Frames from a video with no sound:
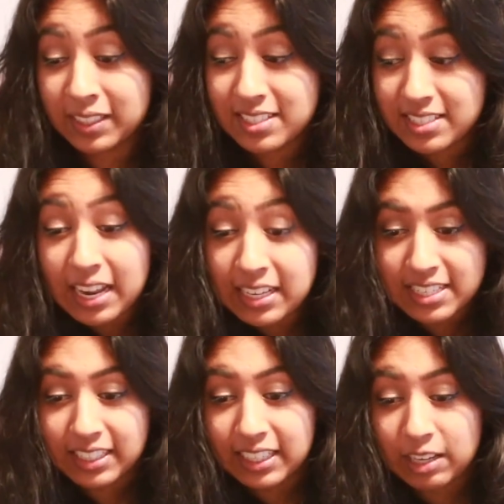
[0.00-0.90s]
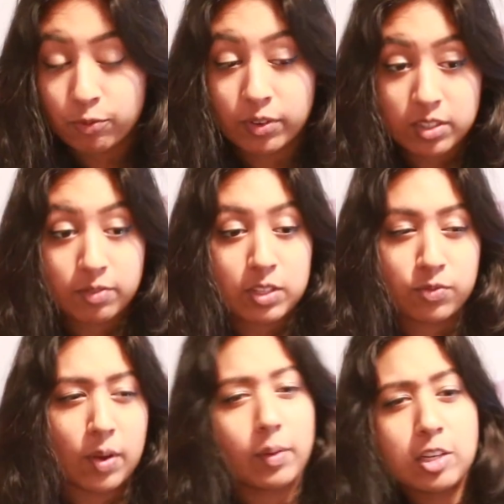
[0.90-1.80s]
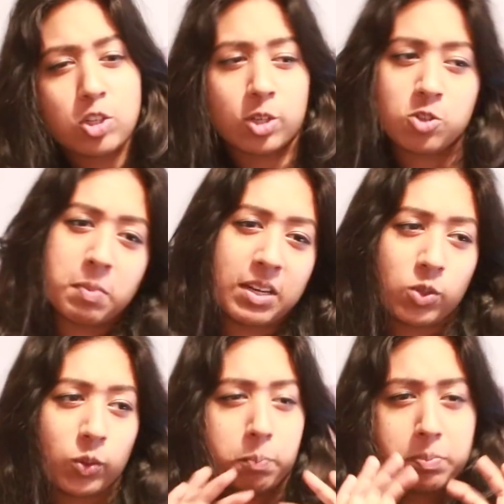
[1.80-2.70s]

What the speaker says: and standing in front of this very judgmental,